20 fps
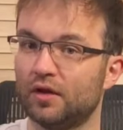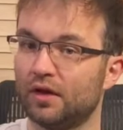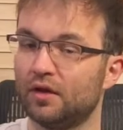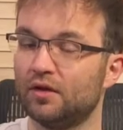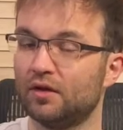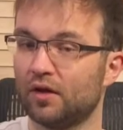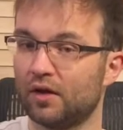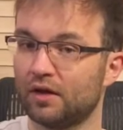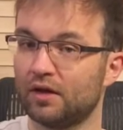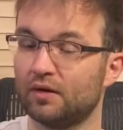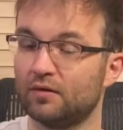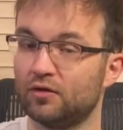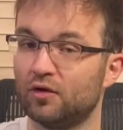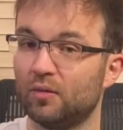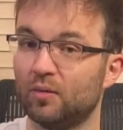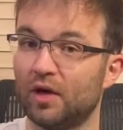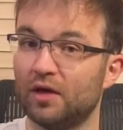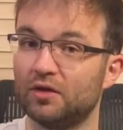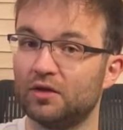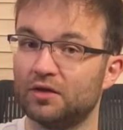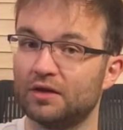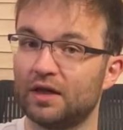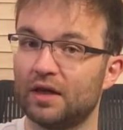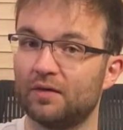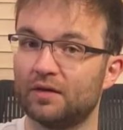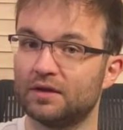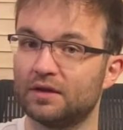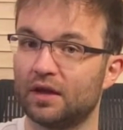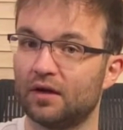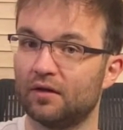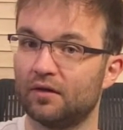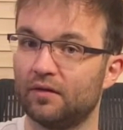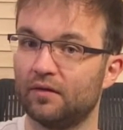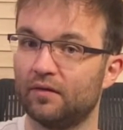that gives you a major 7 sound.